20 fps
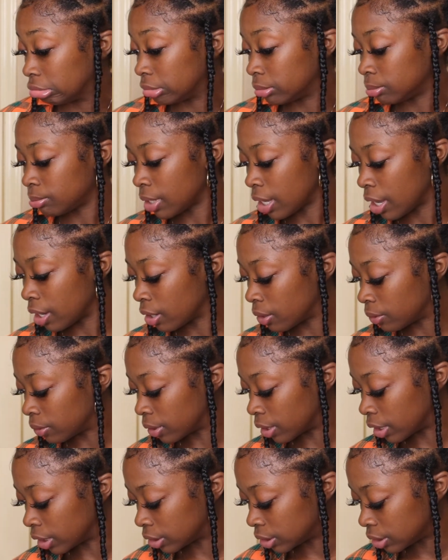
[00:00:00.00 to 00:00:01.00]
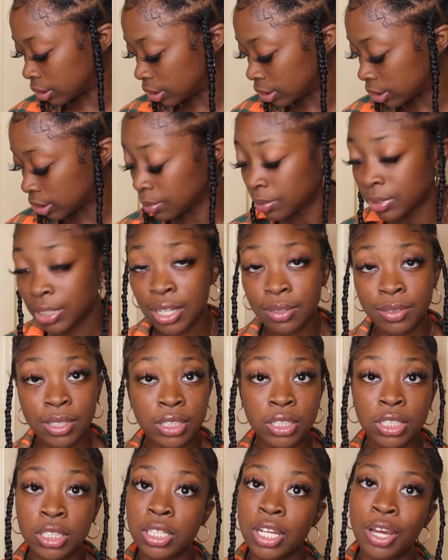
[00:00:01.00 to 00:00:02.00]
I'm not gonna lie to you. Sometimes I
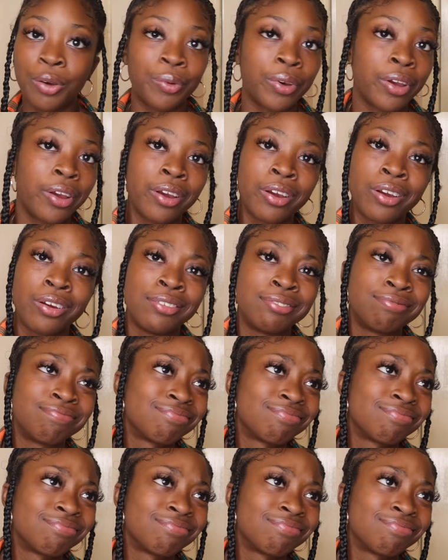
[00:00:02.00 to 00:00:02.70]
just don't care.